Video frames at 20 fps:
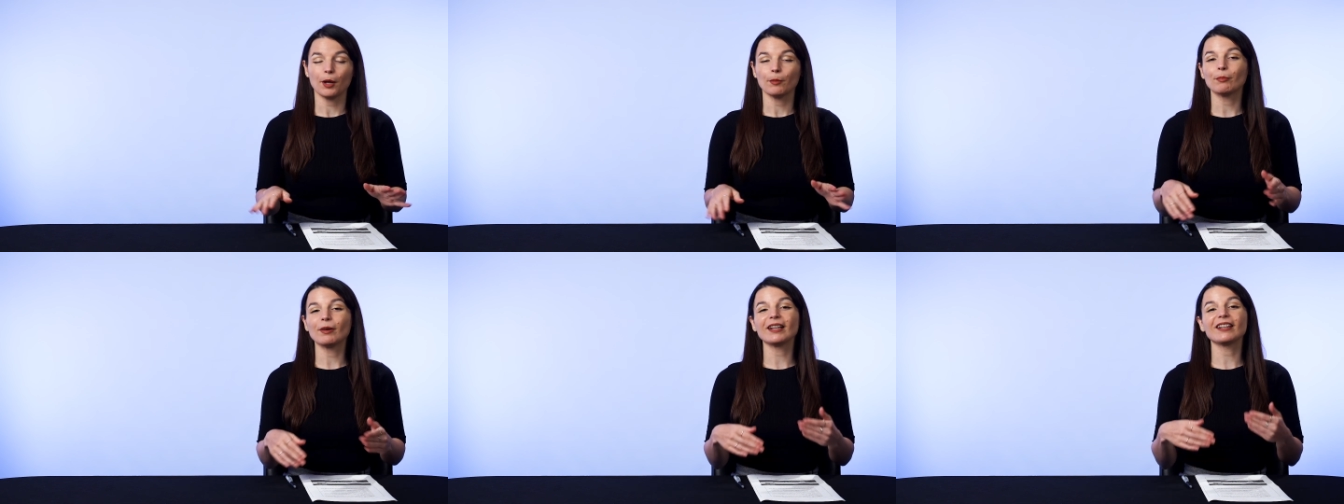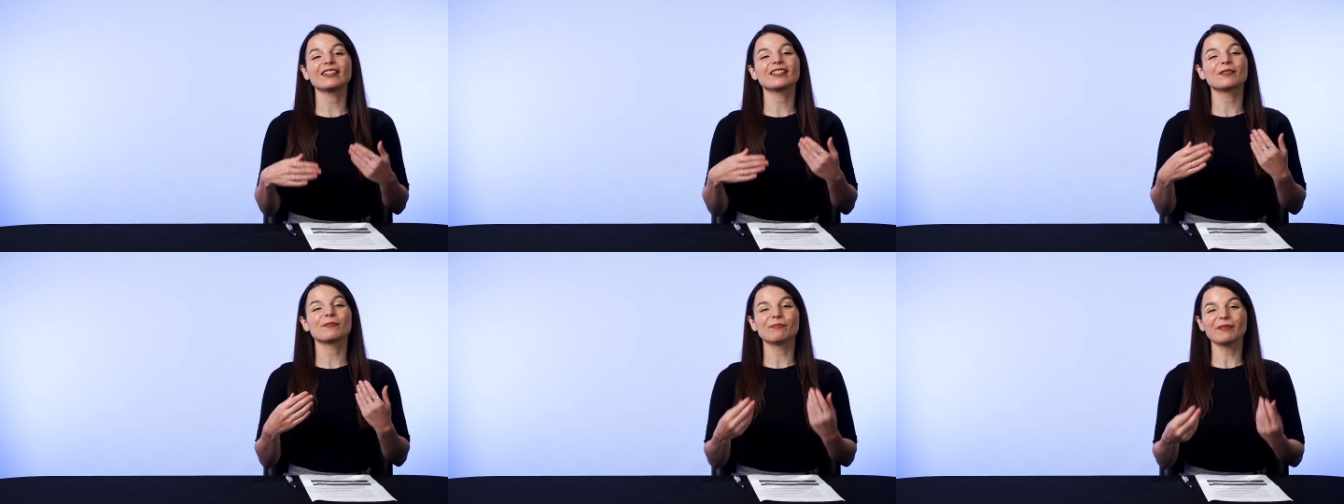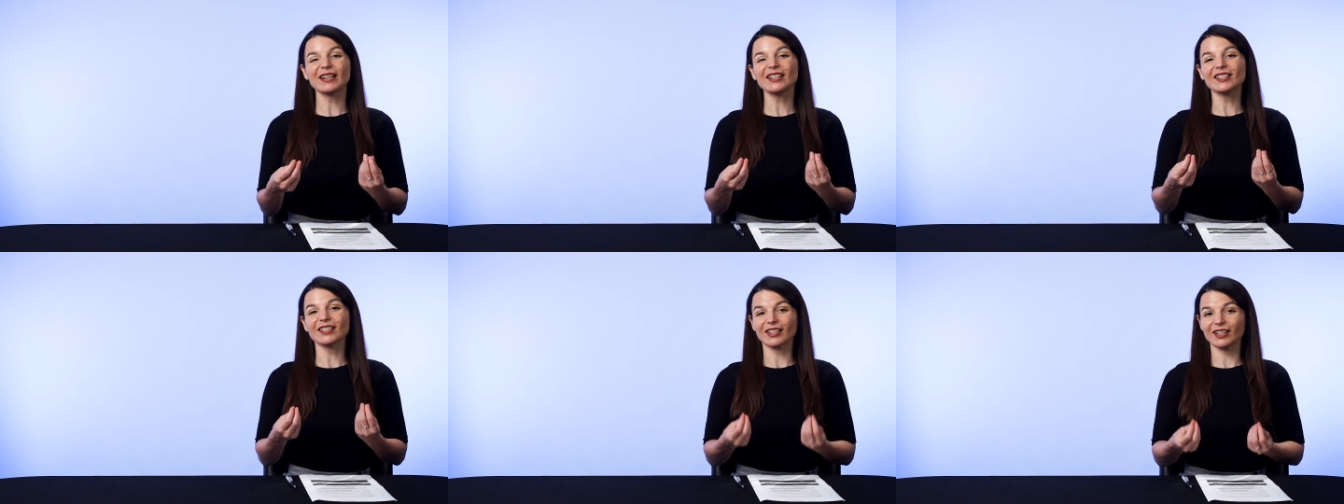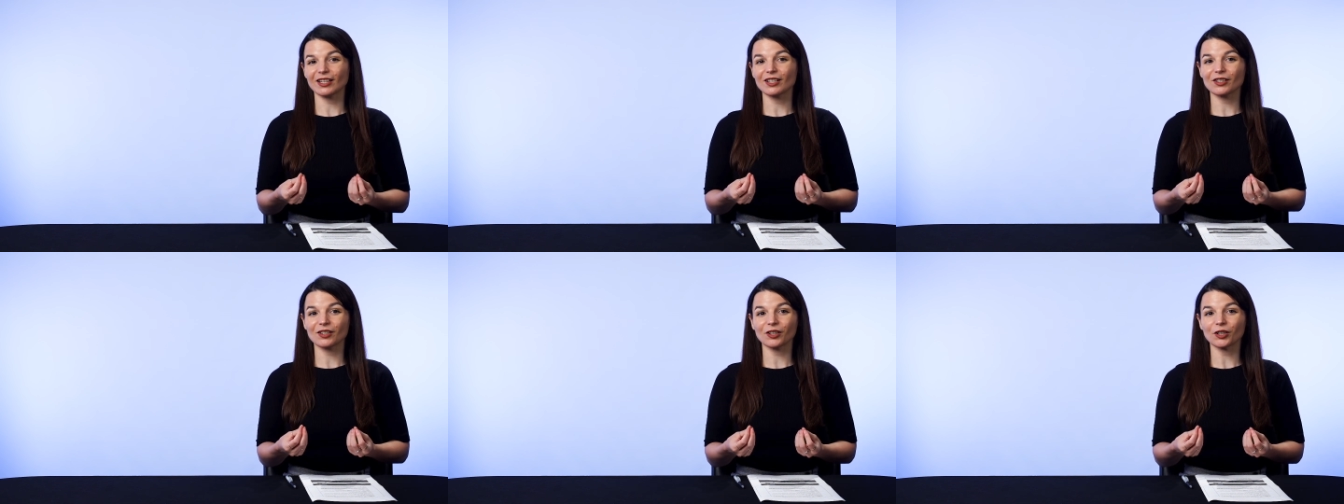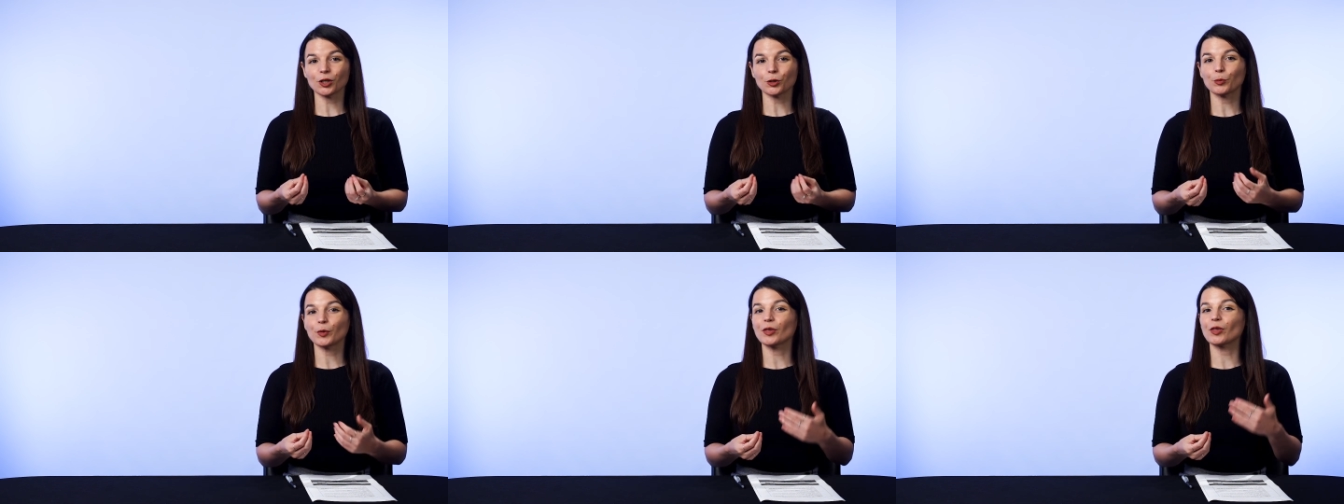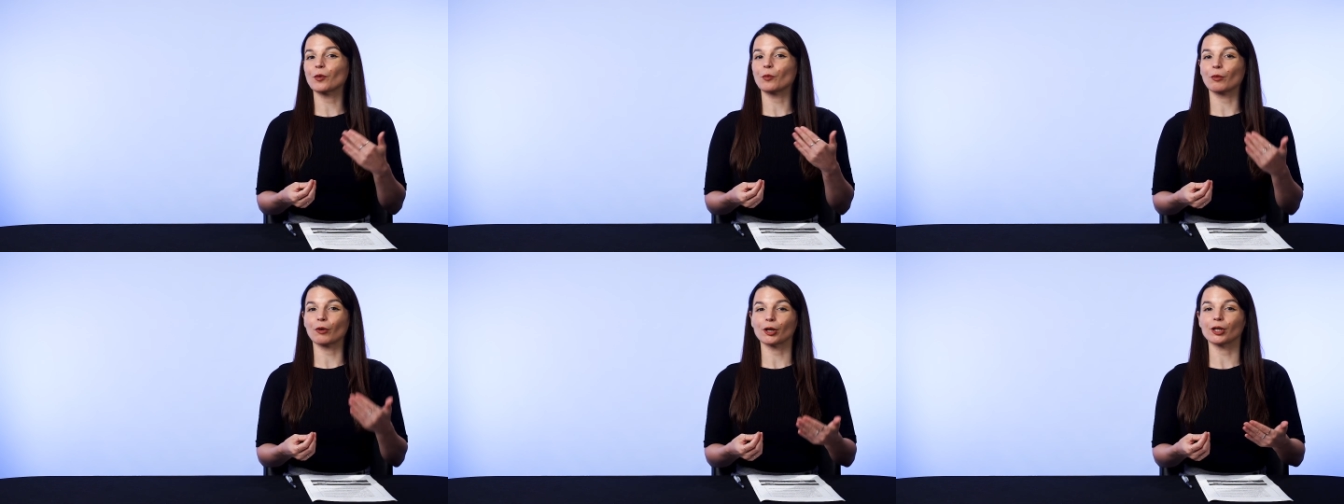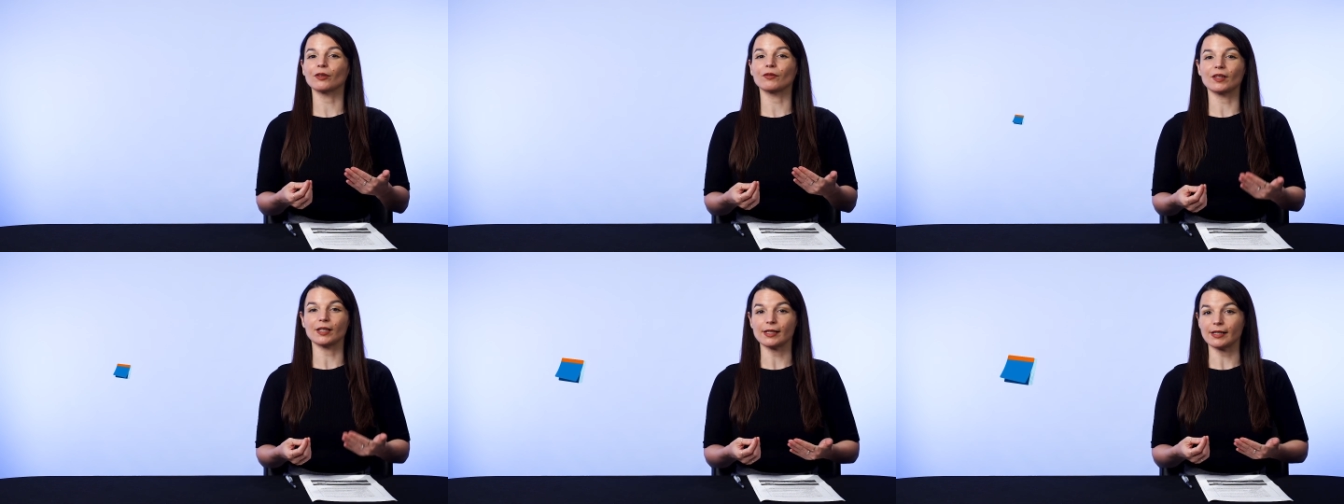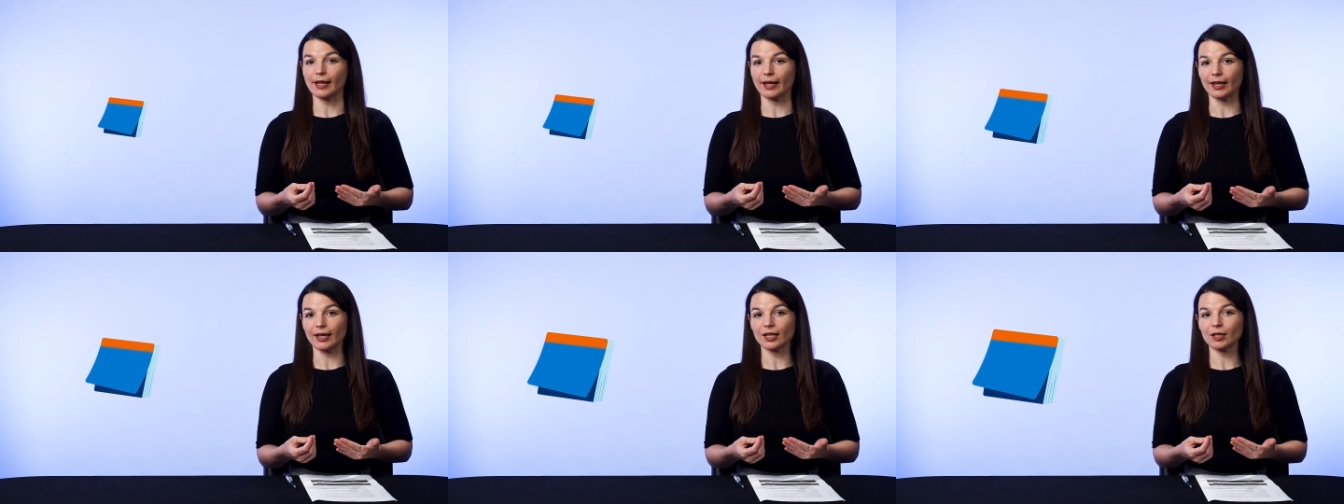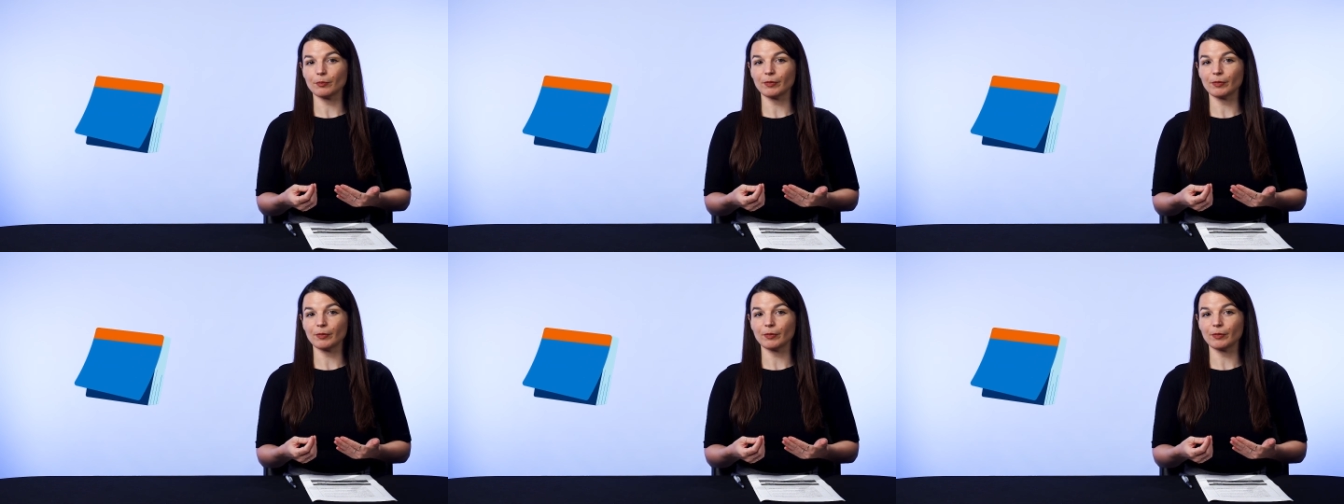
But it's much easier with the Word of the Day